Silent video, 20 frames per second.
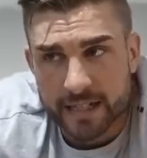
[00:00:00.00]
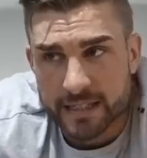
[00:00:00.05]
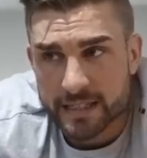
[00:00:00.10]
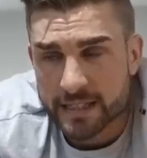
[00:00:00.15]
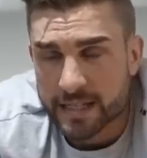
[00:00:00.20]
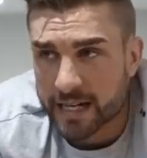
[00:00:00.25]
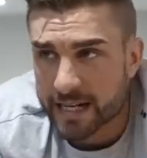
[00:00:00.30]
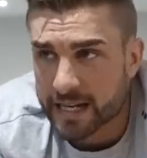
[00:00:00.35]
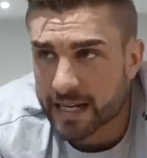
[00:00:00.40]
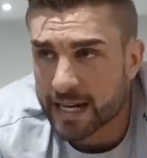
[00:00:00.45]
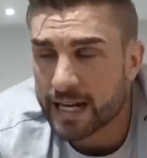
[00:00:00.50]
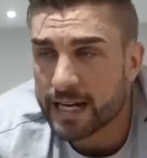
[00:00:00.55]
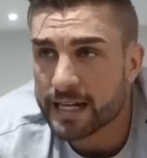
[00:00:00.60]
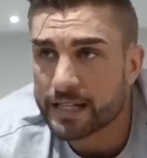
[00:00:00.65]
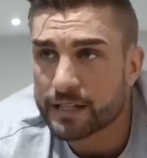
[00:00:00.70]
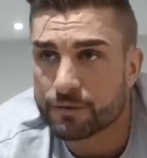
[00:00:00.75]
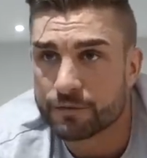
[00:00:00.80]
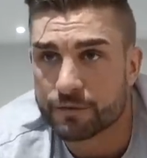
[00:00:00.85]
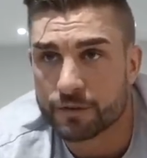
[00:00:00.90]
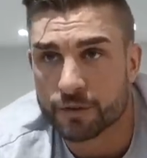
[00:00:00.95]
I
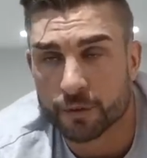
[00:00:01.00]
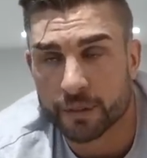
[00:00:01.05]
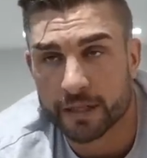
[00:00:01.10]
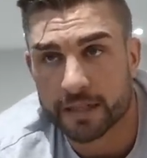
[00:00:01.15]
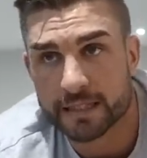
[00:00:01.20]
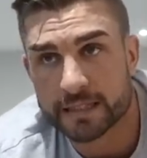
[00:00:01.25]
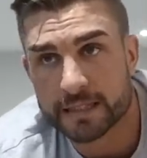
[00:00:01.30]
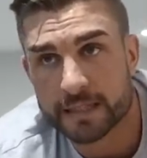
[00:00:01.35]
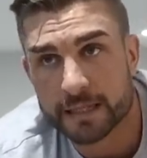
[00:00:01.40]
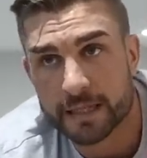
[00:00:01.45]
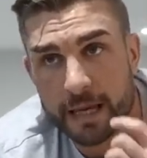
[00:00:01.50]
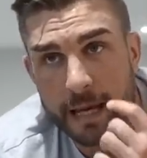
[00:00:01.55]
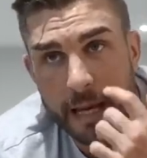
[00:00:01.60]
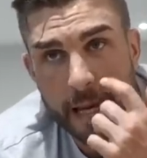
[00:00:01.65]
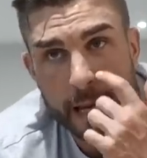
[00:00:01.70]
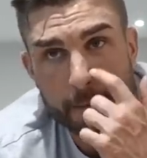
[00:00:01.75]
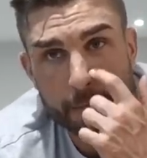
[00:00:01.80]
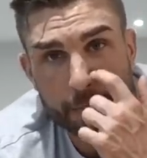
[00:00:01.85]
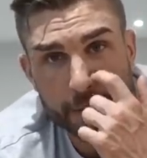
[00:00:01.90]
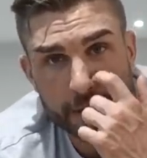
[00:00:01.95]
kind of do it,
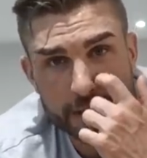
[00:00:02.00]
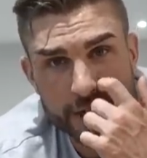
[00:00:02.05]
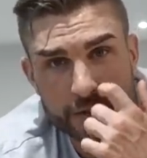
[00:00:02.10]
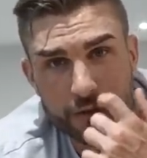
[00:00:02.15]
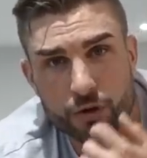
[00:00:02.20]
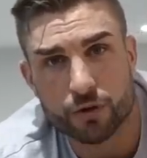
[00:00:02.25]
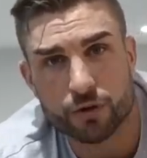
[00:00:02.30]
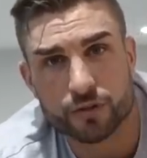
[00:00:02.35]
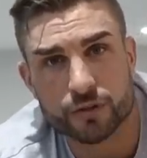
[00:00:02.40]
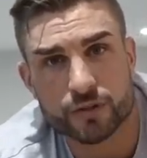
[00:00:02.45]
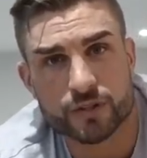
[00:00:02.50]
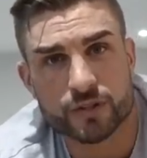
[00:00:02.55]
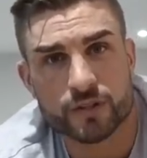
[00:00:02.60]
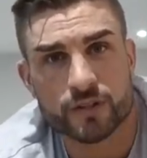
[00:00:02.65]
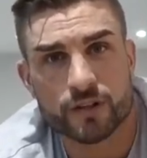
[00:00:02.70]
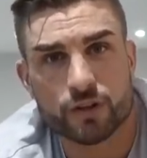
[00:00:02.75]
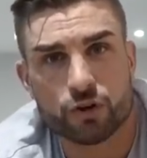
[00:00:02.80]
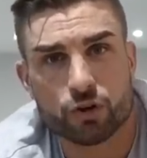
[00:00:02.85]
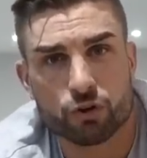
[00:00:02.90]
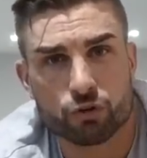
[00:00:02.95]
but it's not
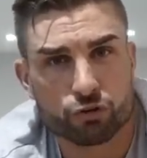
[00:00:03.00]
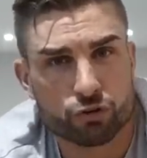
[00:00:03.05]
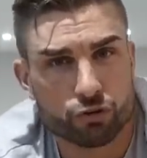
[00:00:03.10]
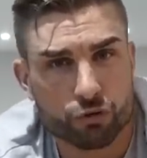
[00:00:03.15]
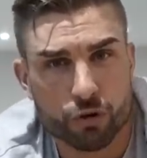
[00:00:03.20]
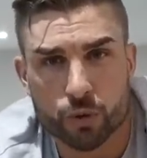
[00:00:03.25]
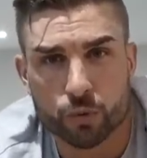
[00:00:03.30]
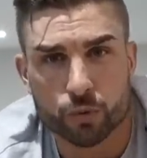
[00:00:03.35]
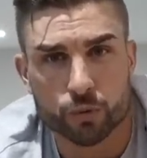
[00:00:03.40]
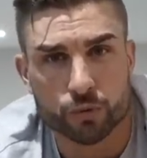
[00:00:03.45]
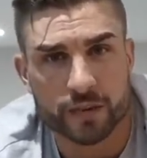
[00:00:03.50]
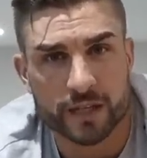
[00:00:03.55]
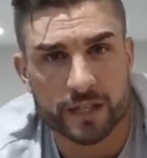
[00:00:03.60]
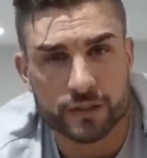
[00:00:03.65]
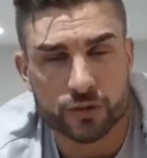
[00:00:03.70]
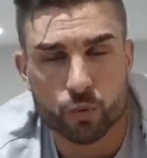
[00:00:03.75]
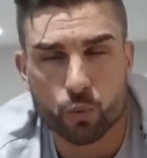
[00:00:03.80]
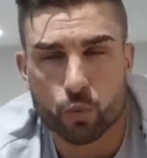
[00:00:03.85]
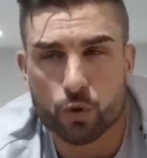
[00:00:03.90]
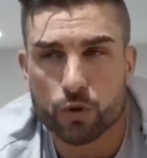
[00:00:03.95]
controlled.
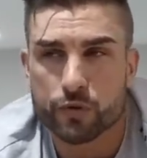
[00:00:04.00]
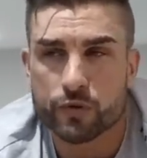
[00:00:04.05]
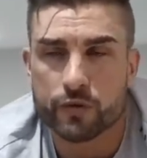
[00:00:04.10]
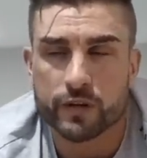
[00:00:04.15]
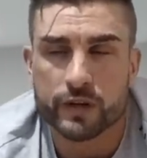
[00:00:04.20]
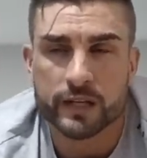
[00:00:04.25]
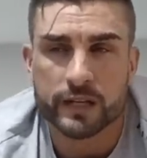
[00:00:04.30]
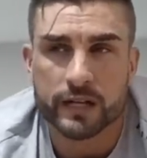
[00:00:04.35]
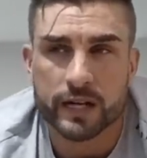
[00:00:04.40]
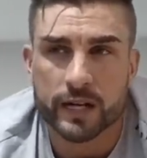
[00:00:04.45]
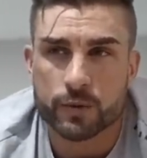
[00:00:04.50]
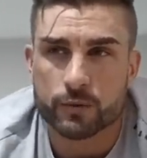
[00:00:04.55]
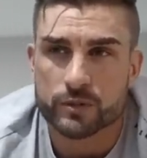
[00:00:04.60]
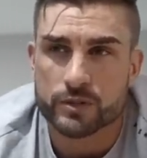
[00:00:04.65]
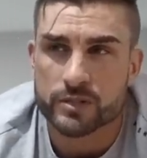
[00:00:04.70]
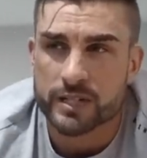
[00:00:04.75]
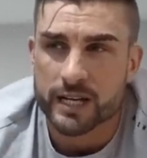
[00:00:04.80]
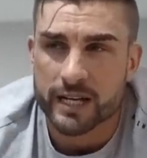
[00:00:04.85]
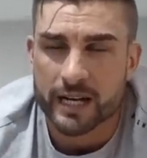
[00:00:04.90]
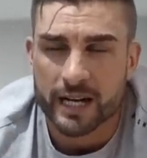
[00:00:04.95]
That's the one thing I
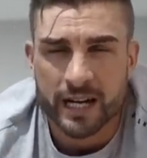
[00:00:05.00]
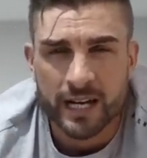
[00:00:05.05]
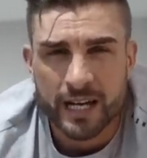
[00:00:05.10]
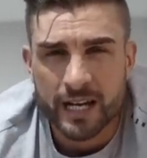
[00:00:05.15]
would say.